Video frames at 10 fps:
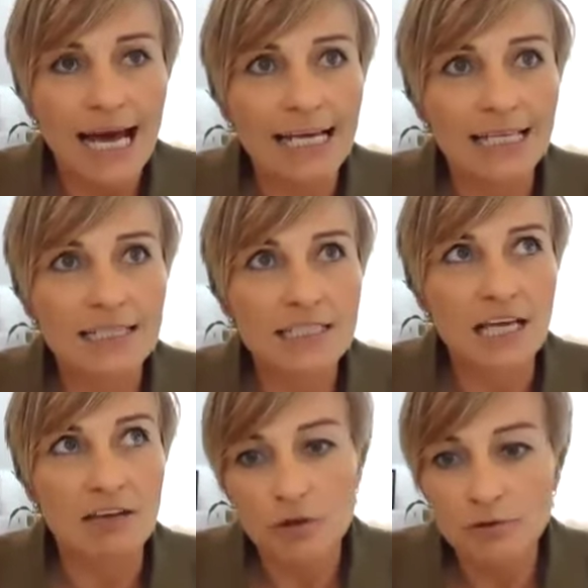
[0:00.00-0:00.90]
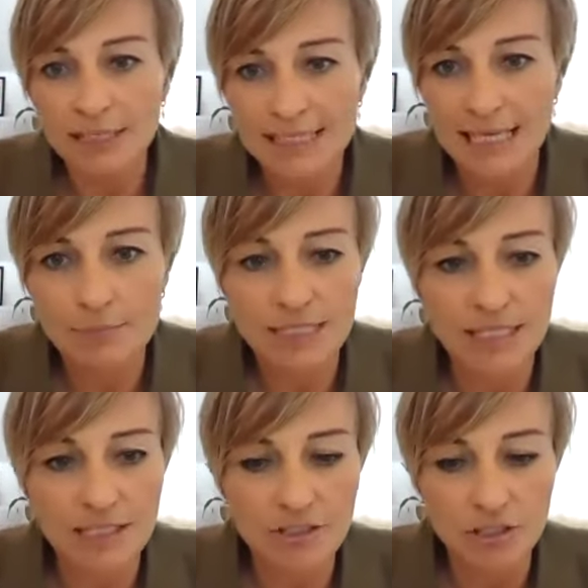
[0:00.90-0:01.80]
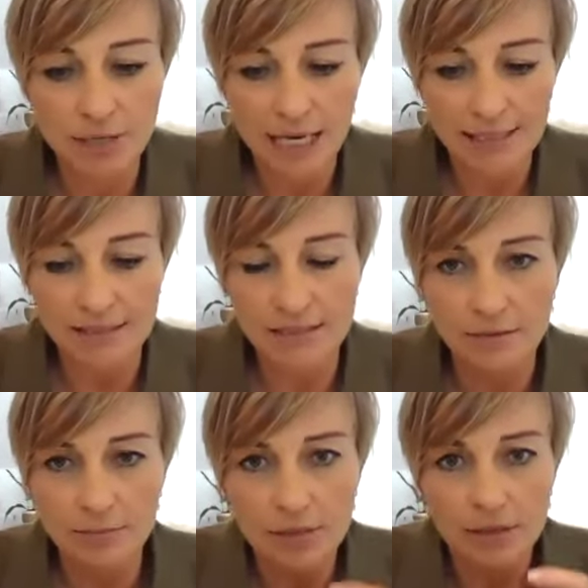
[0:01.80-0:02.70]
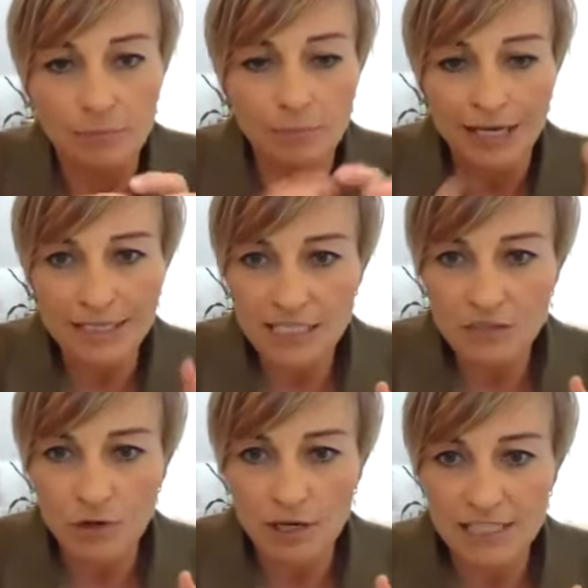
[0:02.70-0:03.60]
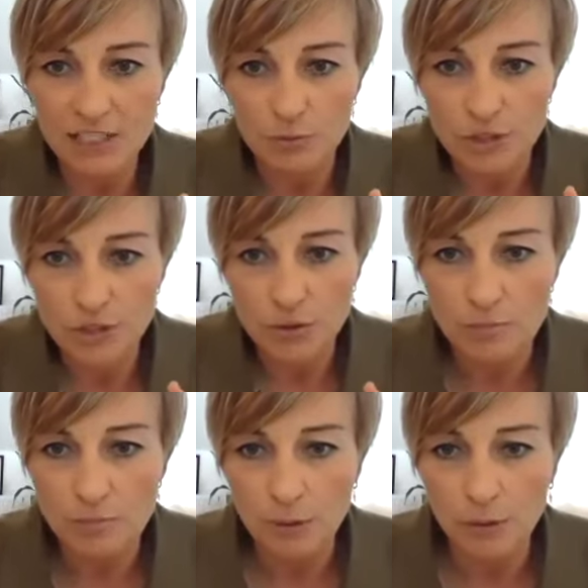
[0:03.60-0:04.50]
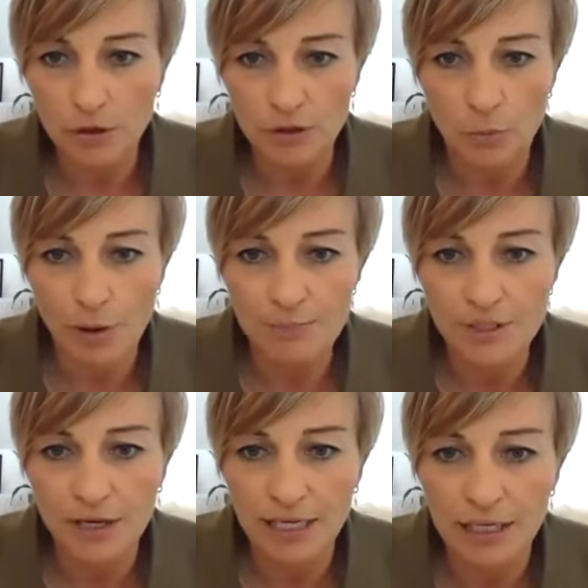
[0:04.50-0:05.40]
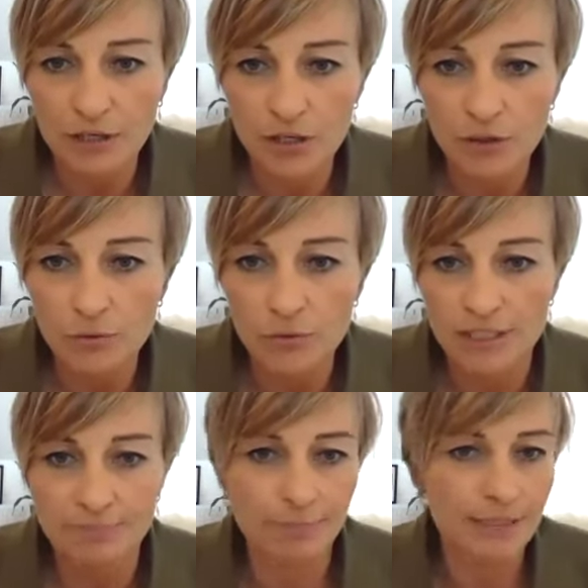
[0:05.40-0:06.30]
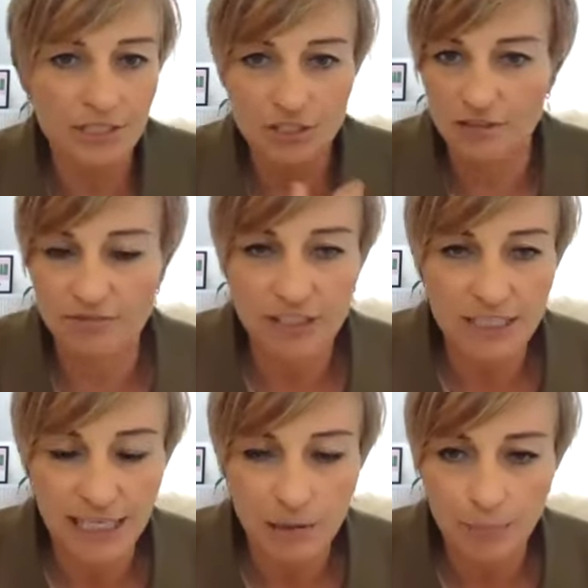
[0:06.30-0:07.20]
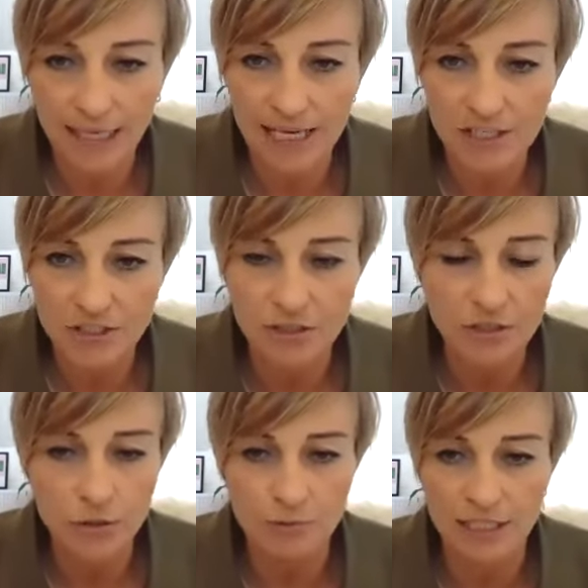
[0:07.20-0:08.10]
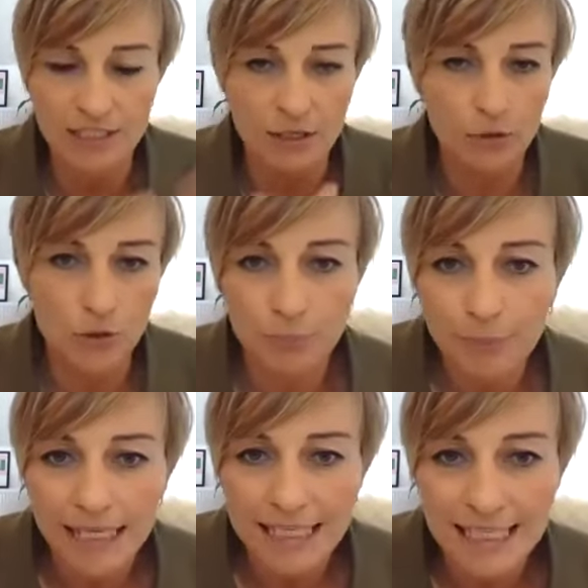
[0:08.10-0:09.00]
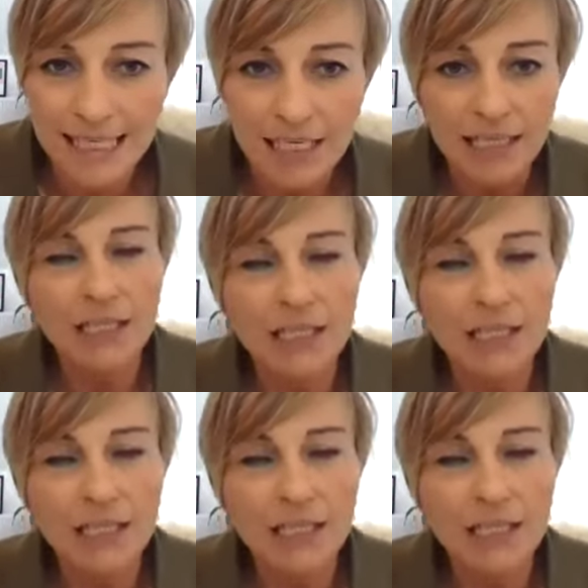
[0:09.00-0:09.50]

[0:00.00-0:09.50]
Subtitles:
And if you're accepted, you get some branding rights, which you can put on your website and use in potentially funding applications or in your social media.